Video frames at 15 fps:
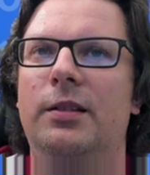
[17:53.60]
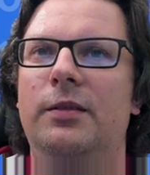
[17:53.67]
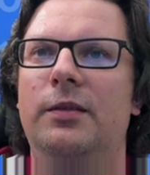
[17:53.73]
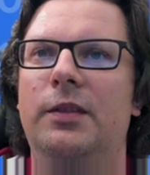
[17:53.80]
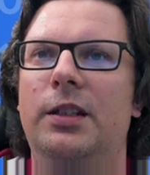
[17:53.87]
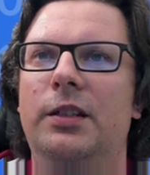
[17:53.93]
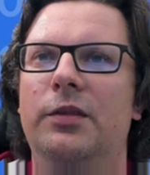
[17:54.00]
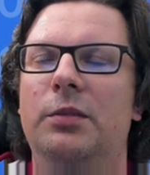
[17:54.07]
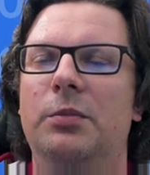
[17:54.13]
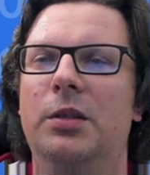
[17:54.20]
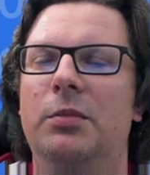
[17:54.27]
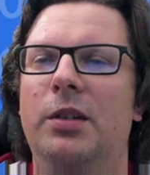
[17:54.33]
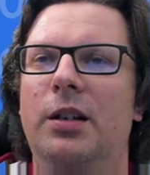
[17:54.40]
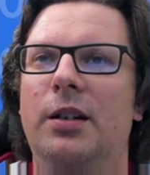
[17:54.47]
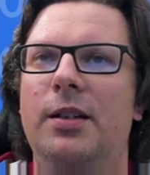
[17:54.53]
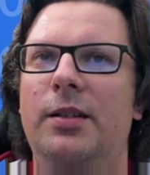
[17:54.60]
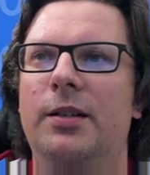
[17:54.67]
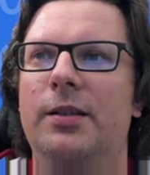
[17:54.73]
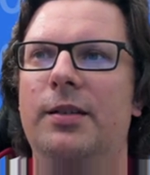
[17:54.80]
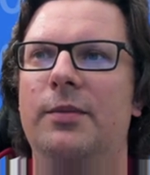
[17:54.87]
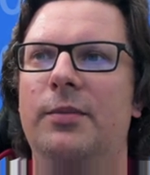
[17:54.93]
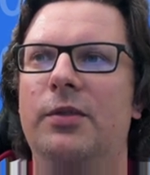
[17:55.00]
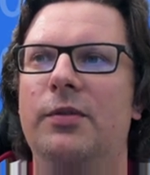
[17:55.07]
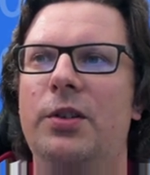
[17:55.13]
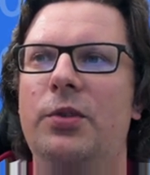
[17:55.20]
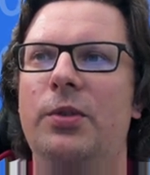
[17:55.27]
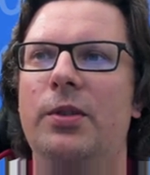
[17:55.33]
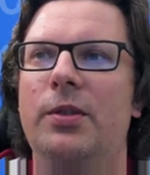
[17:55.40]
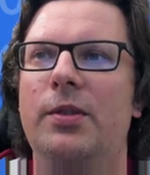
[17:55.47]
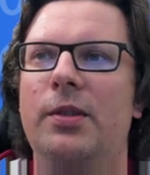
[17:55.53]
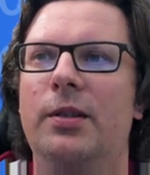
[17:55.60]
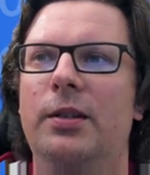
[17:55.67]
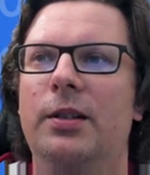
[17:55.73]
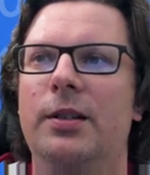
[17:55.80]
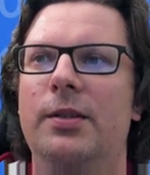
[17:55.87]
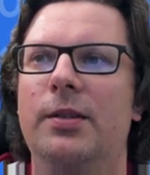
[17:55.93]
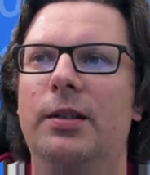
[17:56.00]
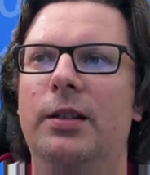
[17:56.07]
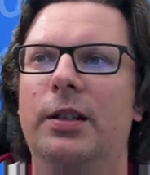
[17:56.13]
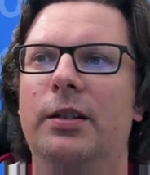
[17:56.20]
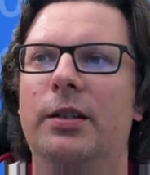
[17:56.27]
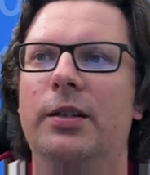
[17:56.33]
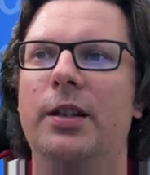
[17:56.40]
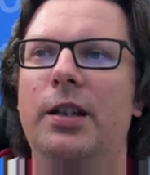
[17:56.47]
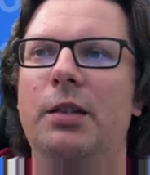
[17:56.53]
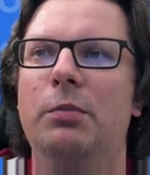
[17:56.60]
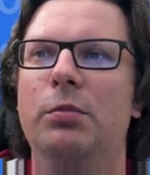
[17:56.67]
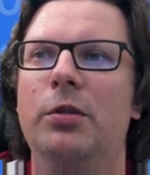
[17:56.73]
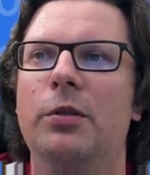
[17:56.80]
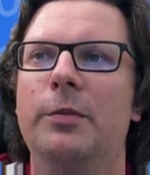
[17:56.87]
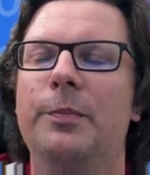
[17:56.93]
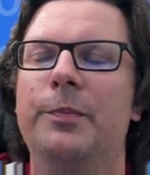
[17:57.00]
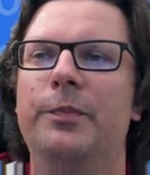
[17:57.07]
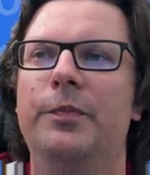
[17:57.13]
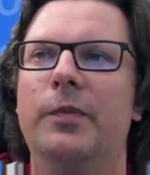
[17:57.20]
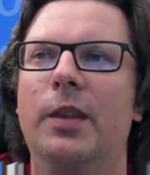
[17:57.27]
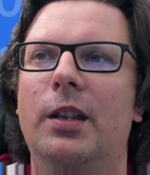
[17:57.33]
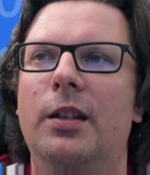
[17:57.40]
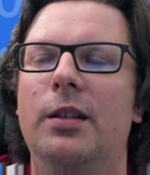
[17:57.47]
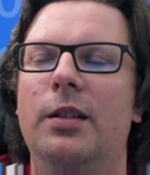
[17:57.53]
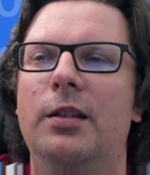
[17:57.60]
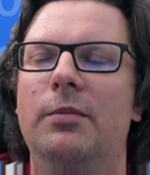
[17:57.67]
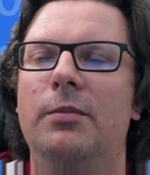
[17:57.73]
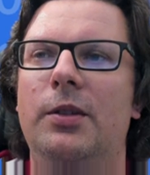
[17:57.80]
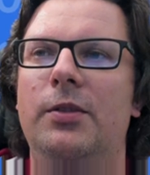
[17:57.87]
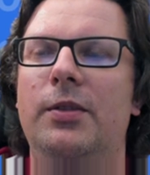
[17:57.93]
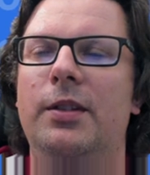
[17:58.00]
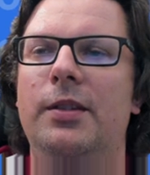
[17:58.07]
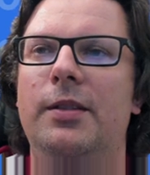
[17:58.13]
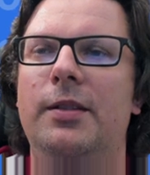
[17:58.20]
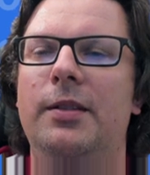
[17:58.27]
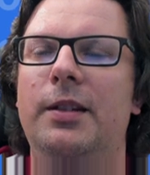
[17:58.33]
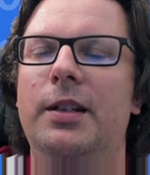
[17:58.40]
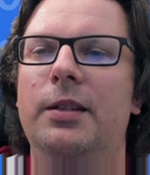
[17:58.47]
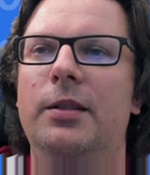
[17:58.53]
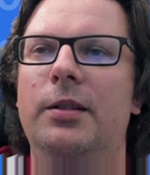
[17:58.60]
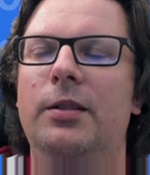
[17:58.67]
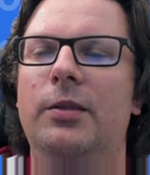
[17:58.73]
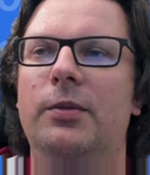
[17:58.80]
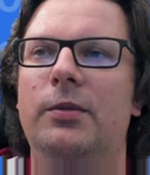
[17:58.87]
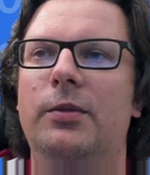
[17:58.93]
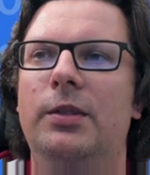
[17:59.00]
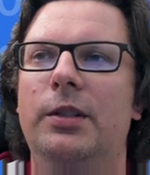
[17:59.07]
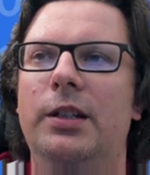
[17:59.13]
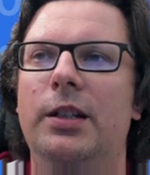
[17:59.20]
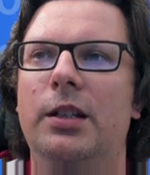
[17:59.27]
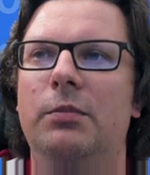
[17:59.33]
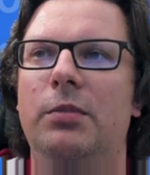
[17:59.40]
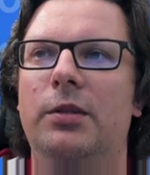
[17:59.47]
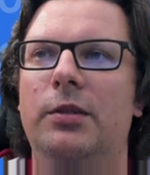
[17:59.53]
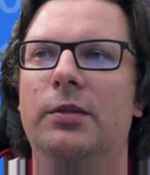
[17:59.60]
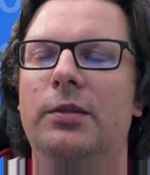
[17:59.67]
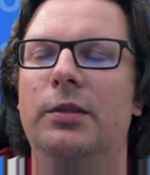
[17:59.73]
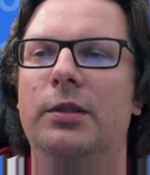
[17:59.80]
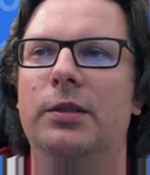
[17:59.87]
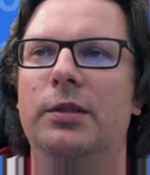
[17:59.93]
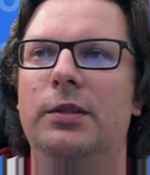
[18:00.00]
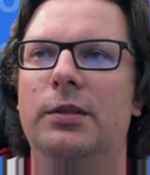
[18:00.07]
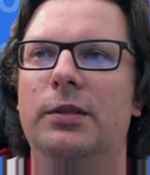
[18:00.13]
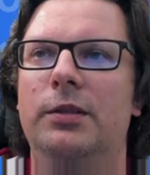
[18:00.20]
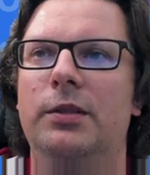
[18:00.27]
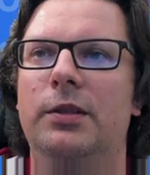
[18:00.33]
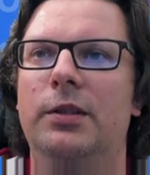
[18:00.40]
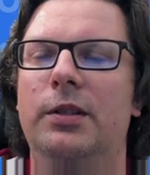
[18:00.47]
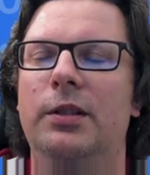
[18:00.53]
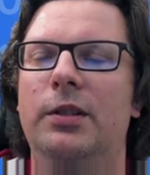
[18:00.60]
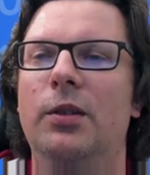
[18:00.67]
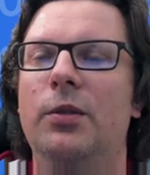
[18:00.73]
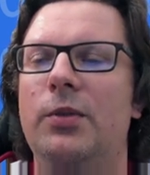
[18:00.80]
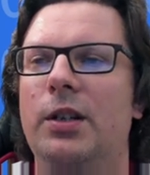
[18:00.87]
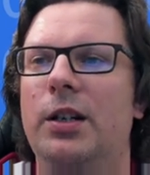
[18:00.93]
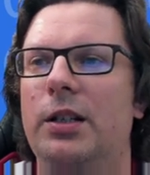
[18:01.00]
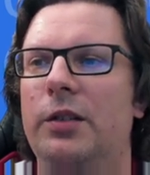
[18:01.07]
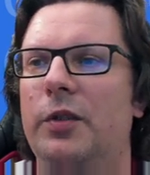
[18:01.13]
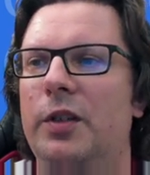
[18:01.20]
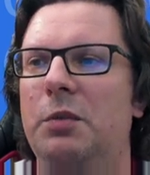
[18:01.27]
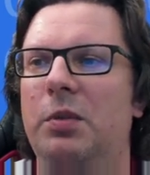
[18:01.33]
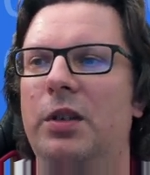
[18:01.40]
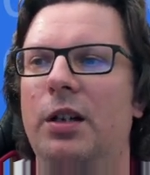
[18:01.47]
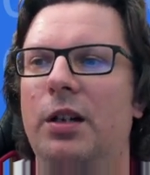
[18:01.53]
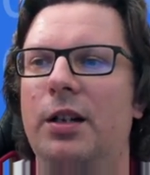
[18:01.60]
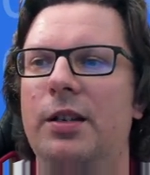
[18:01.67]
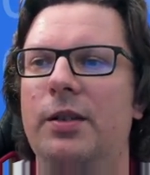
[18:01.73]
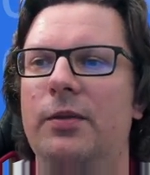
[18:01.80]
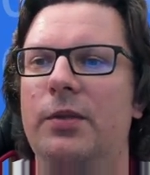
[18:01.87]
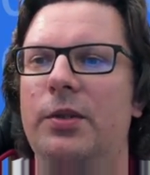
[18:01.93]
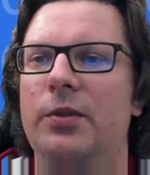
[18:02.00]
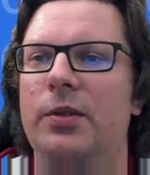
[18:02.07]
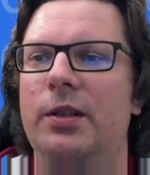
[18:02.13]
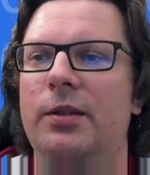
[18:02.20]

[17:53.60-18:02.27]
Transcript: It will maybe ask us some questions. Let's click enable, because this is needed to enable those kind of APIs which are